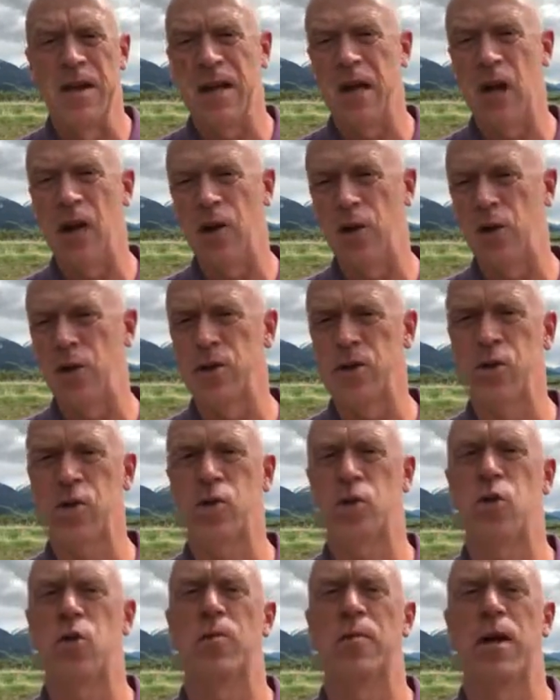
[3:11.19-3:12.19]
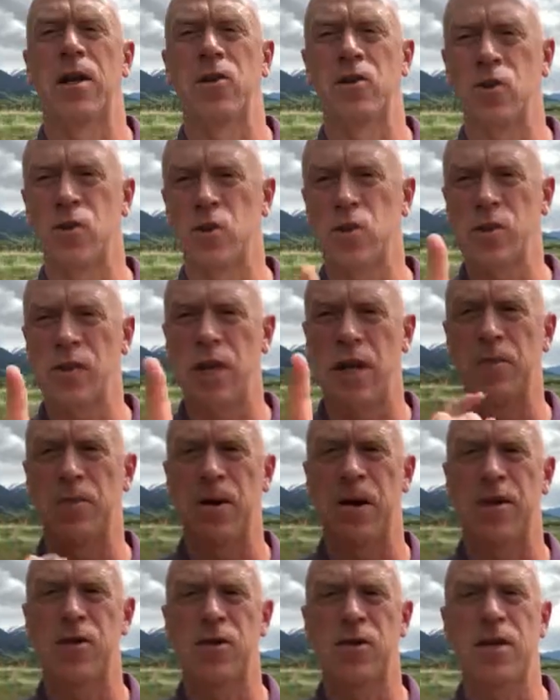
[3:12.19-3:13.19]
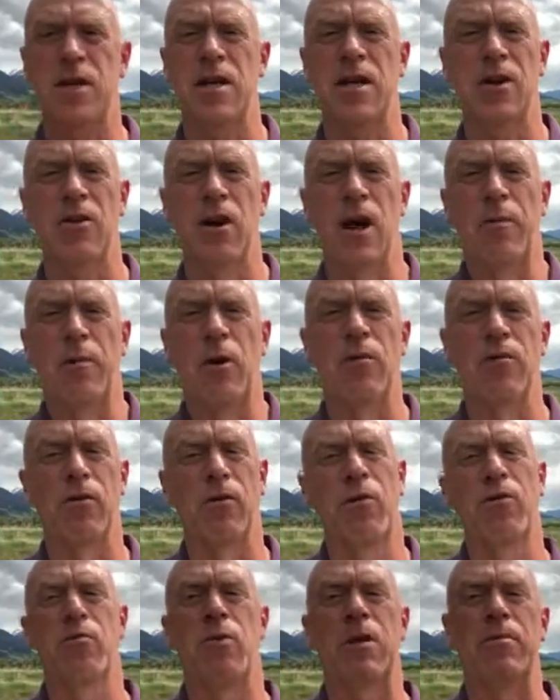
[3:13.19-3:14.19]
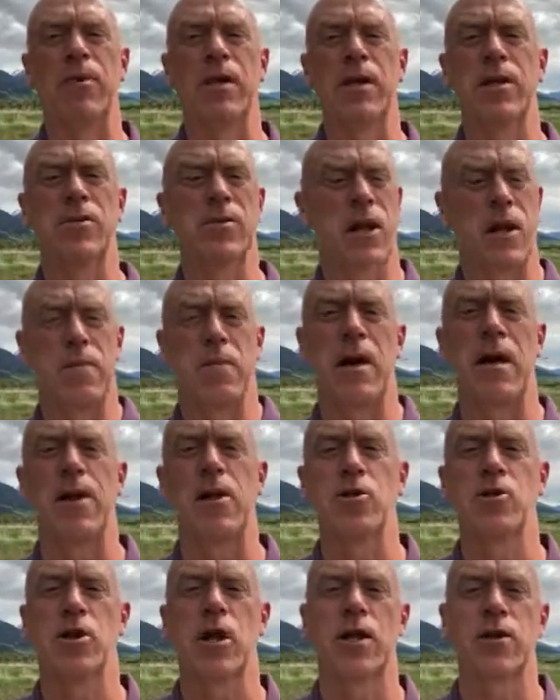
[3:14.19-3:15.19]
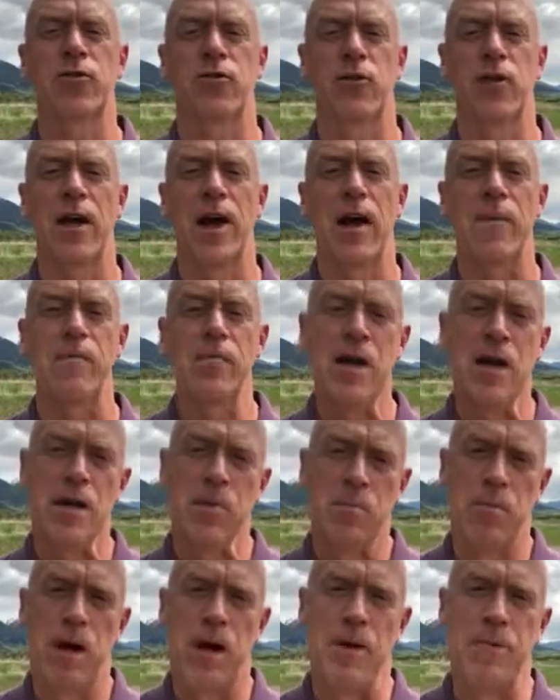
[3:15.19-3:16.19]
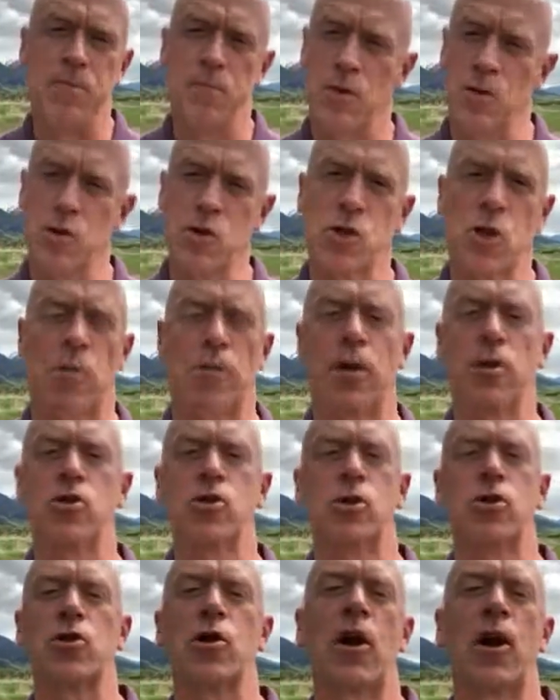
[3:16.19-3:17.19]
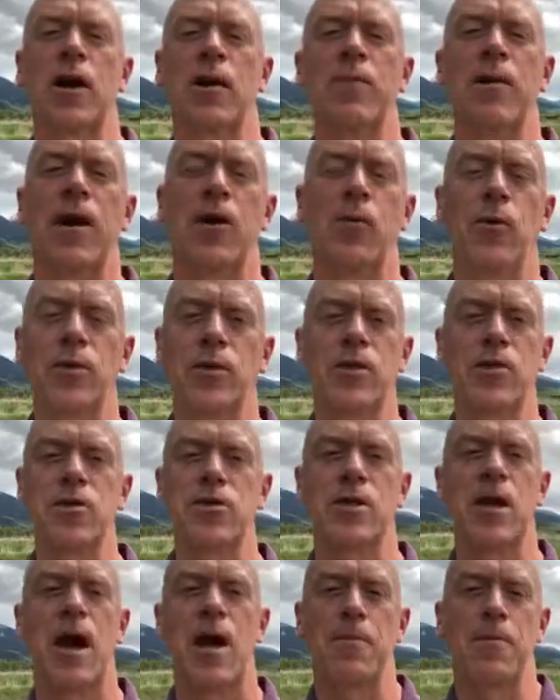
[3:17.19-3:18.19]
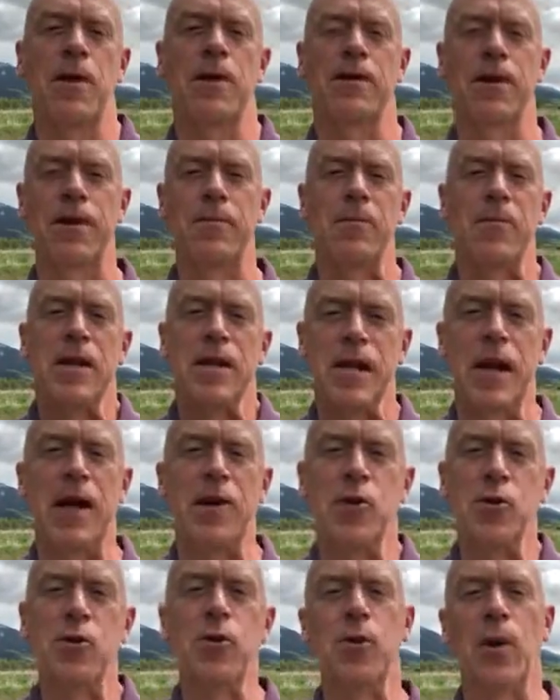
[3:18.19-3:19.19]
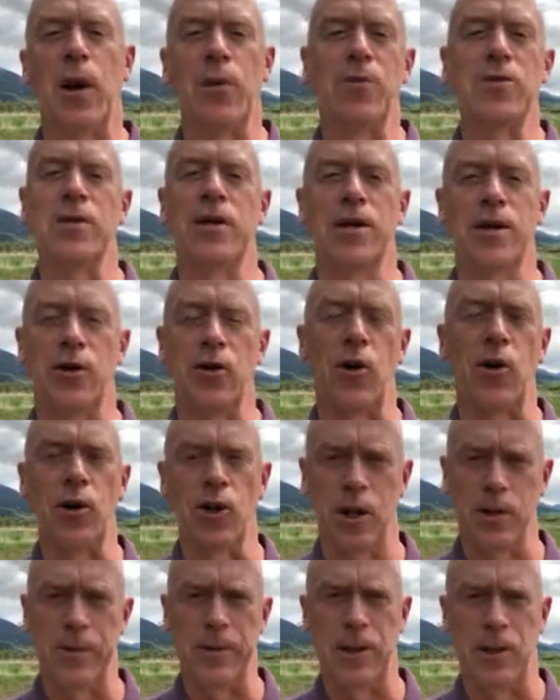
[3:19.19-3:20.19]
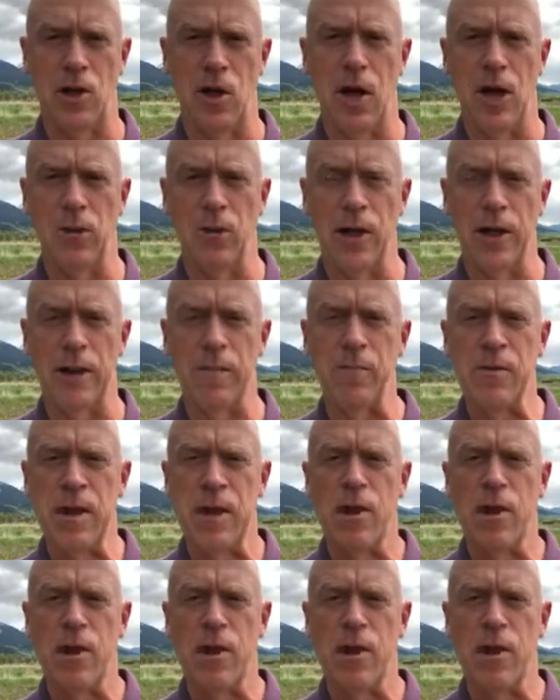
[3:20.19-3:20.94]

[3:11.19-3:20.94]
Now, I know this is 2-Minute Tuesday, but I see here I'm over 3 minutes. I apologize for that, but there's so much to talk about with this topic that I knew I was going to go a little bit long with it.